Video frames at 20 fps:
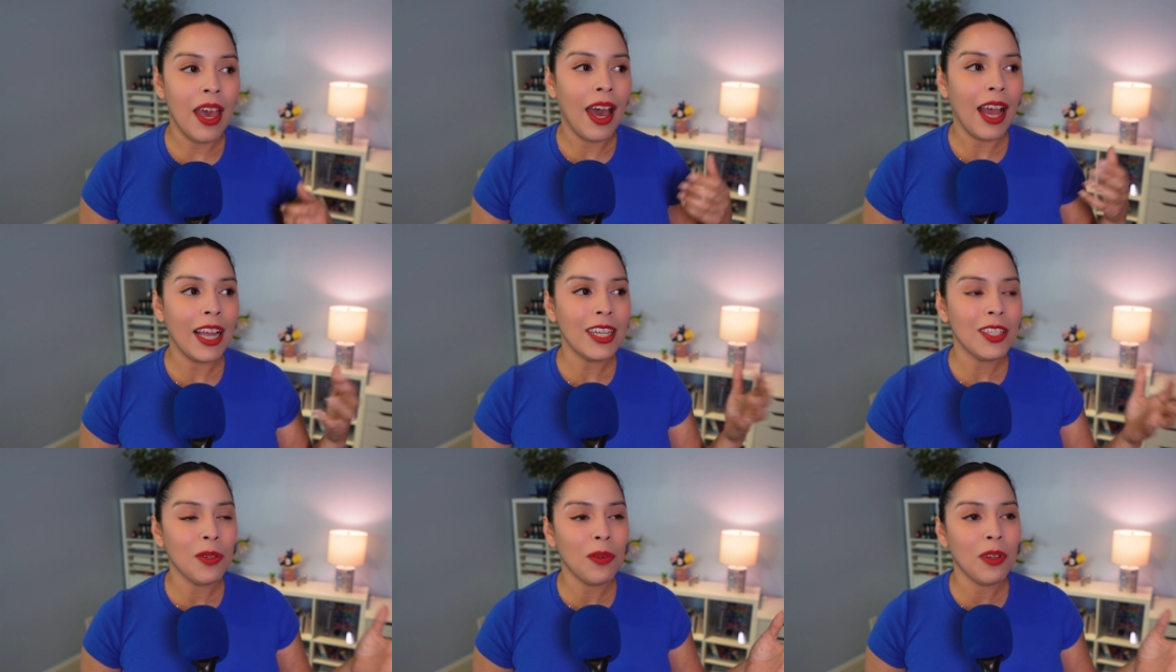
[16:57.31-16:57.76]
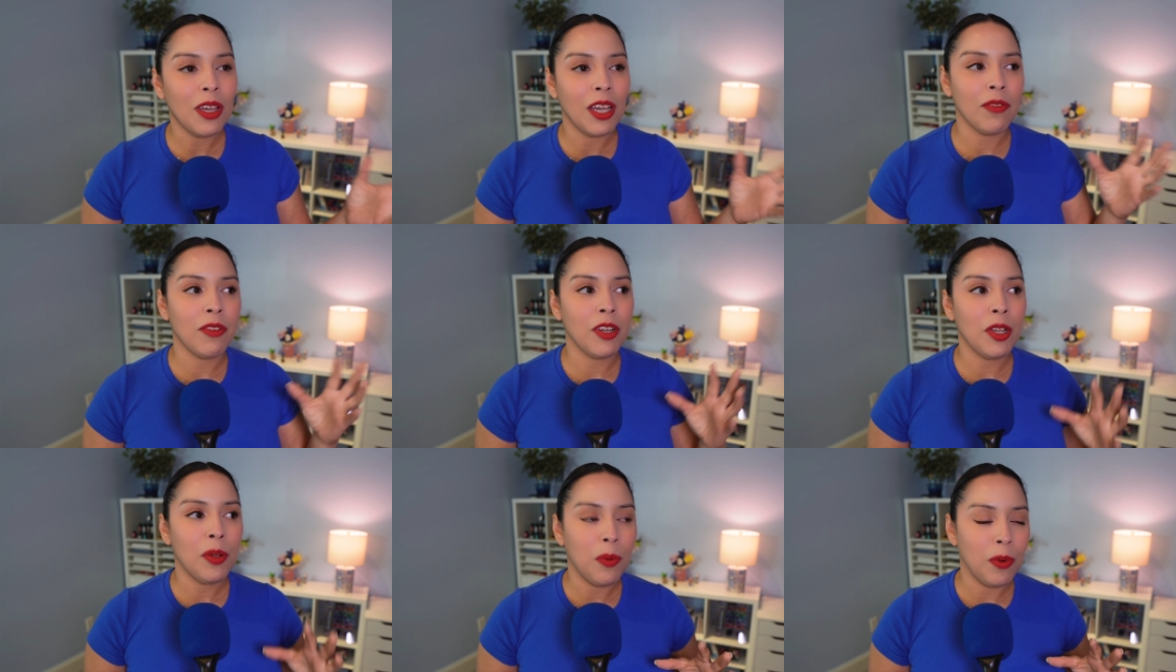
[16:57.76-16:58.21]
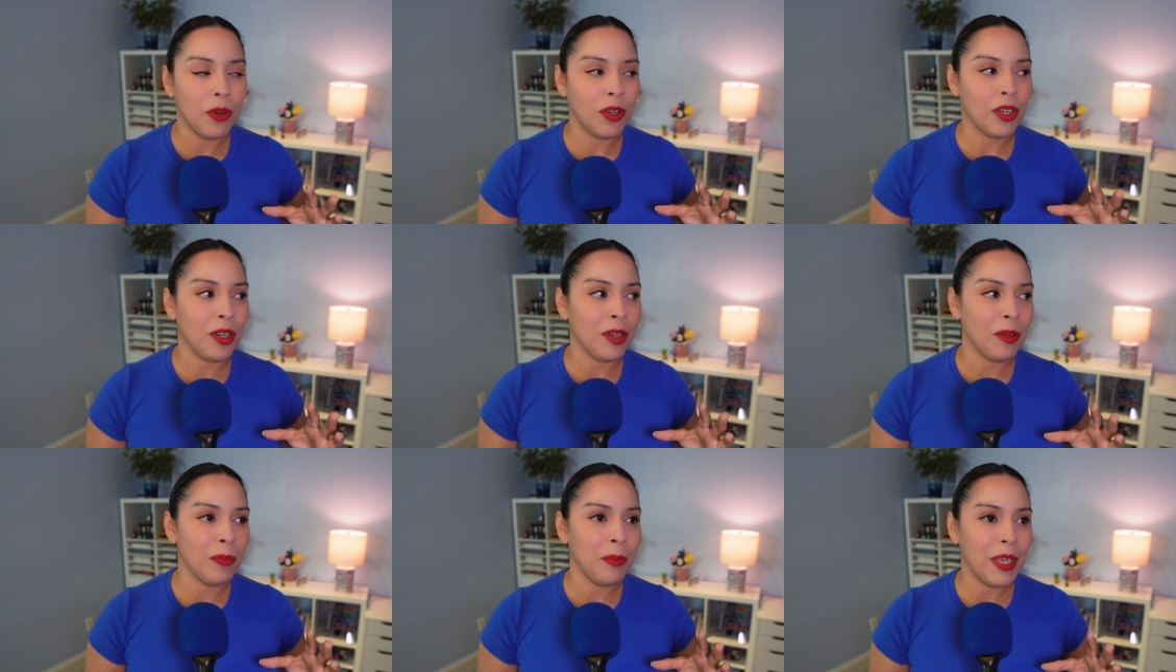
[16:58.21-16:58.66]
I do it every
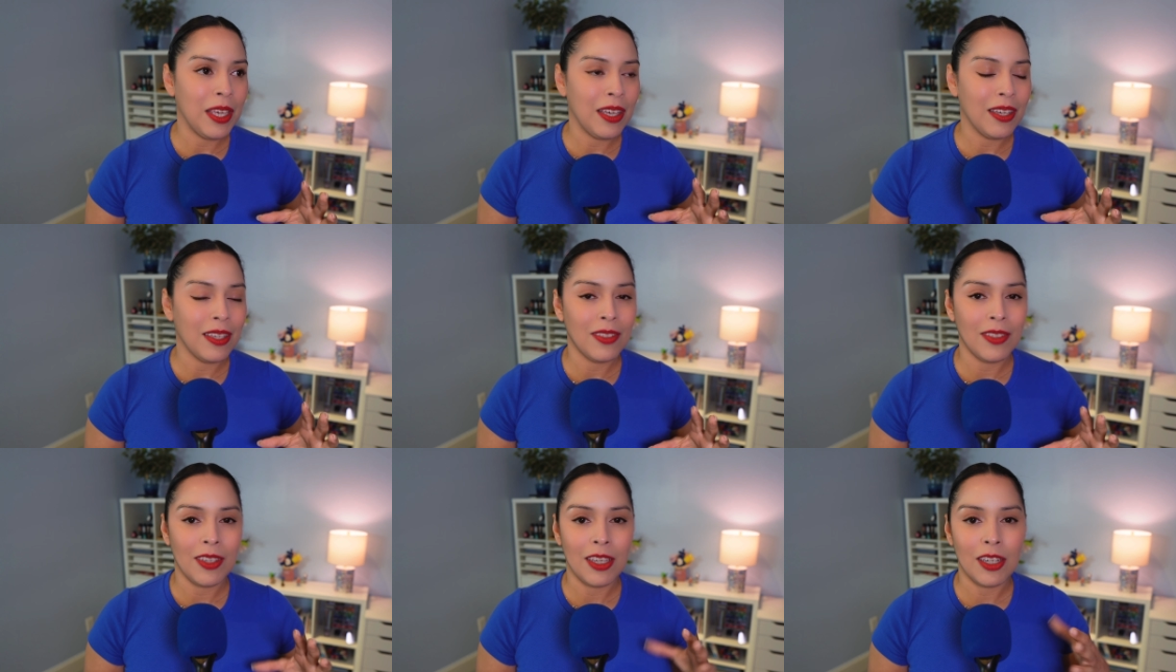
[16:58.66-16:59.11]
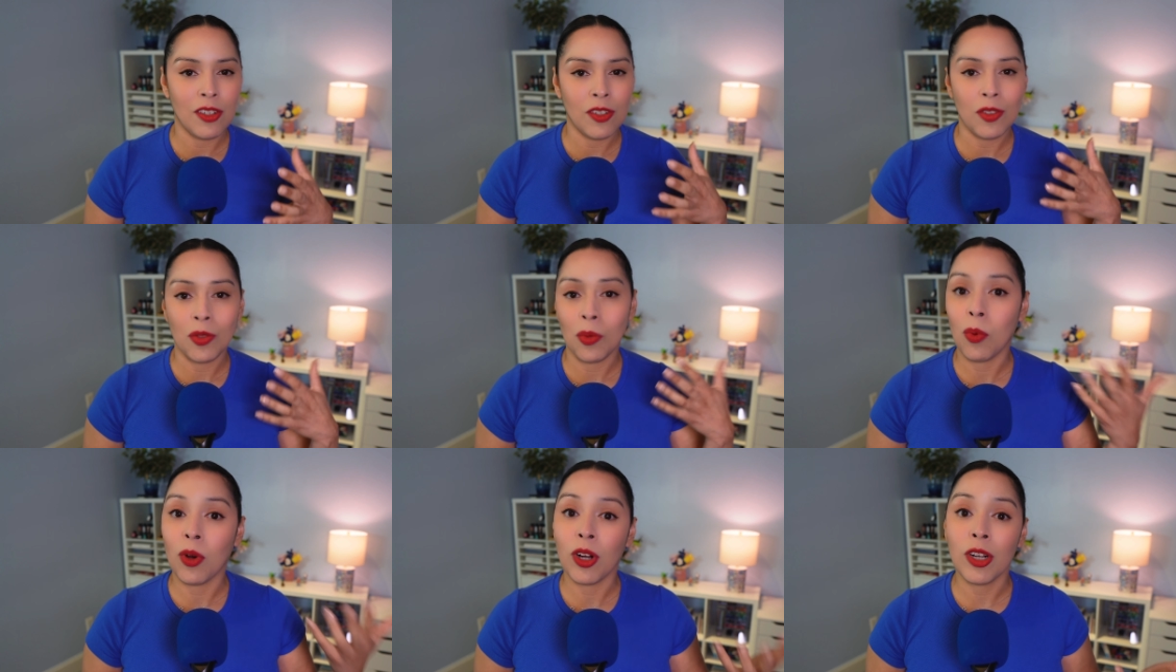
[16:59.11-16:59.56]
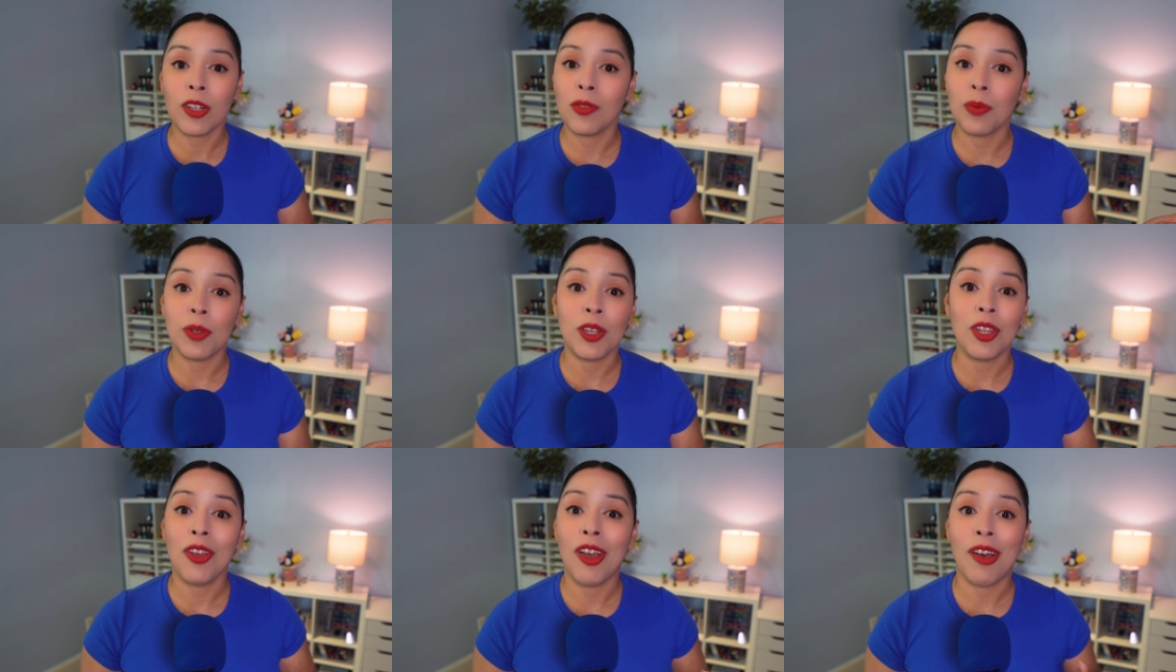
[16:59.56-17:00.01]
quarter because it just works
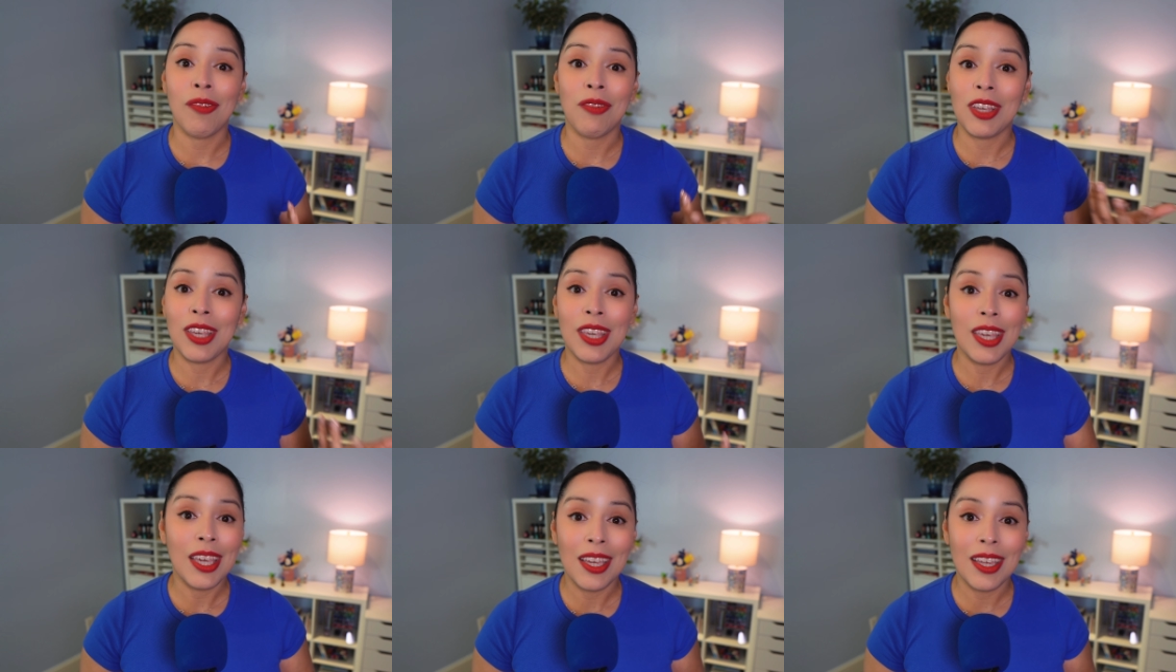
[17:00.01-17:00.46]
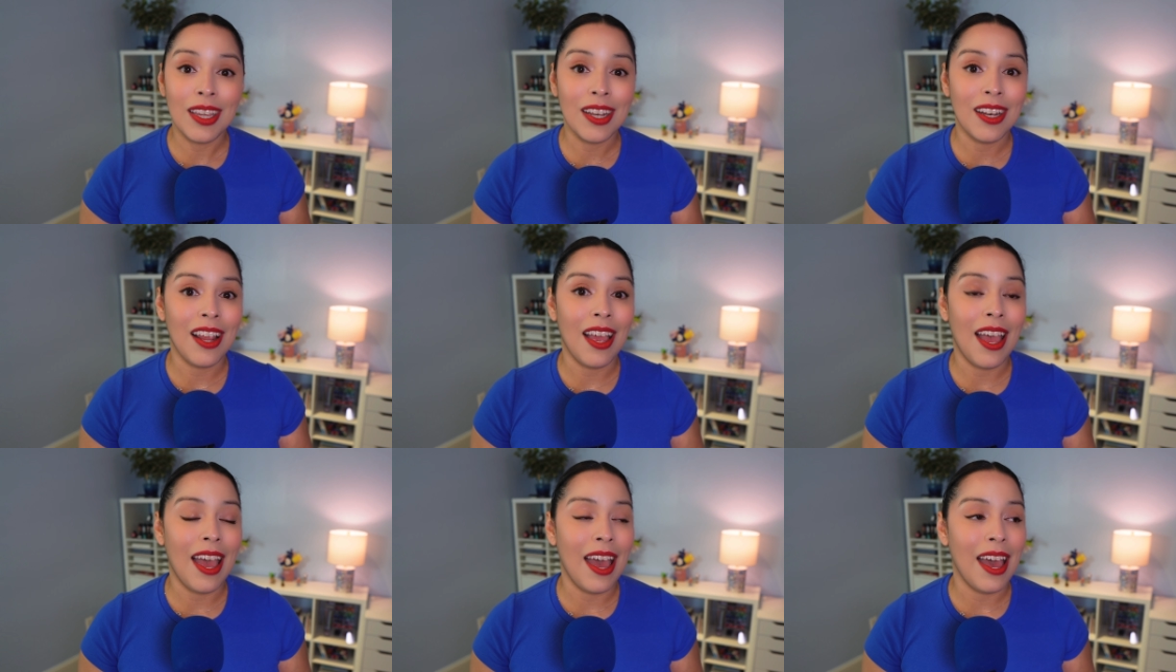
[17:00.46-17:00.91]
when you have a kid,